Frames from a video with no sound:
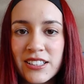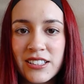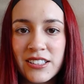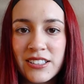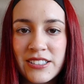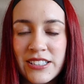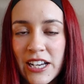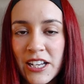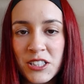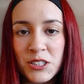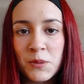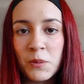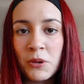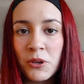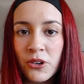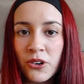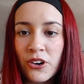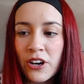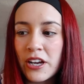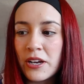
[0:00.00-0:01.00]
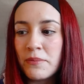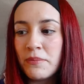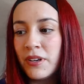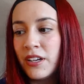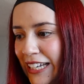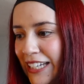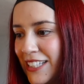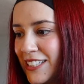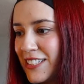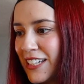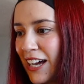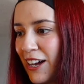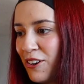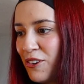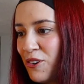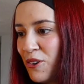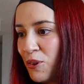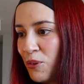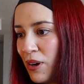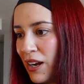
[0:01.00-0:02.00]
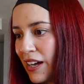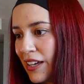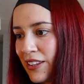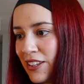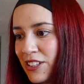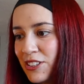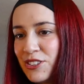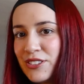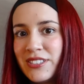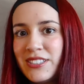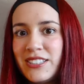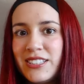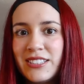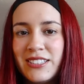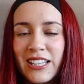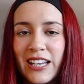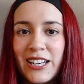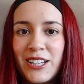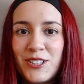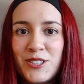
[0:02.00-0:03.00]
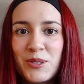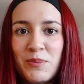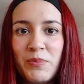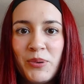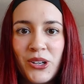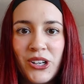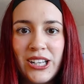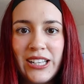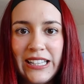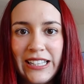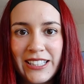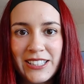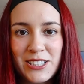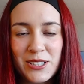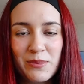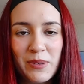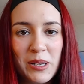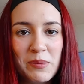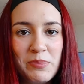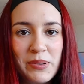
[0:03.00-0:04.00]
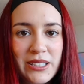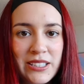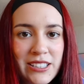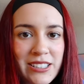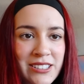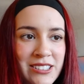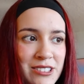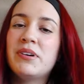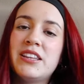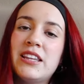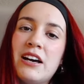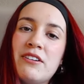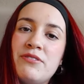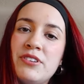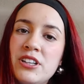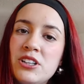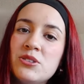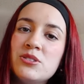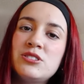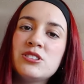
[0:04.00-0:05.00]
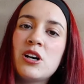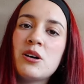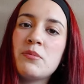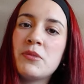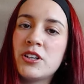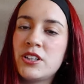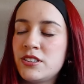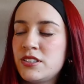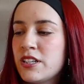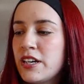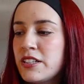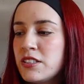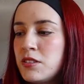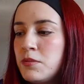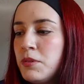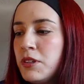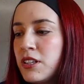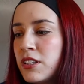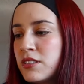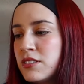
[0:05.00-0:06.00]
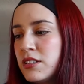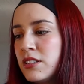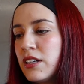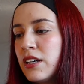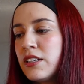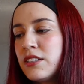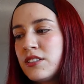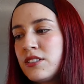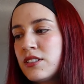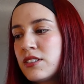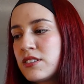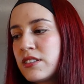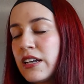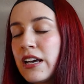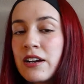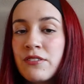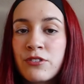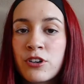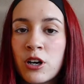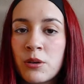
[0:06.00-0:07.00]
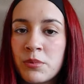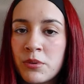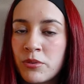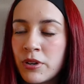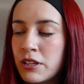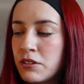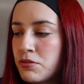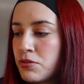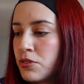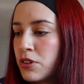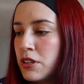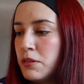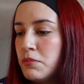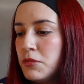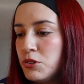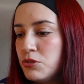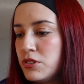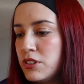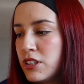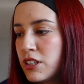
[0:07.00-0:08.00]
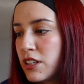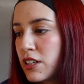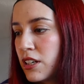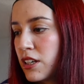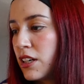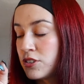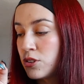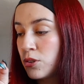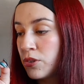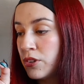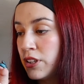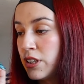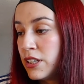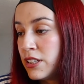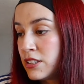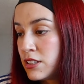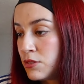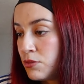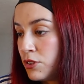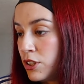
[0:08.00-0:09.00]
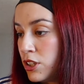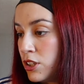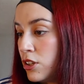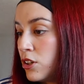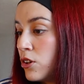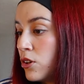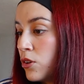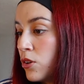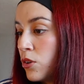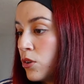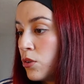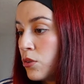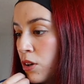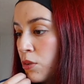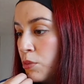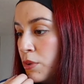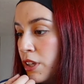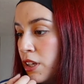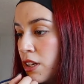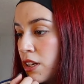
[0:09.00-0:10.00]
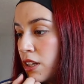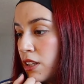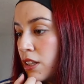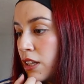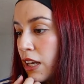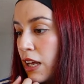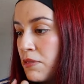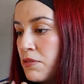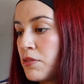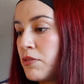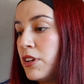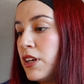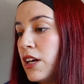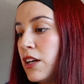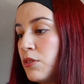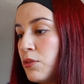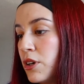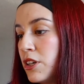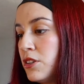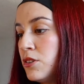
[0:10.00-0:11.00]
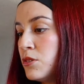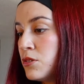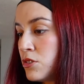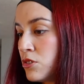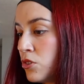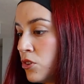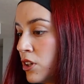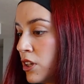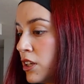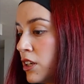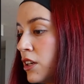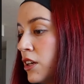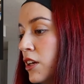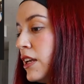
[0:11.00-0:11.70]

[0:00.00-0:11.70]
the dance program. And I don't know why, they just decided to put a link to my piece. But that video is not monetized because it doesn't have copyright-free music. So this video, a week in the life of an NYU student,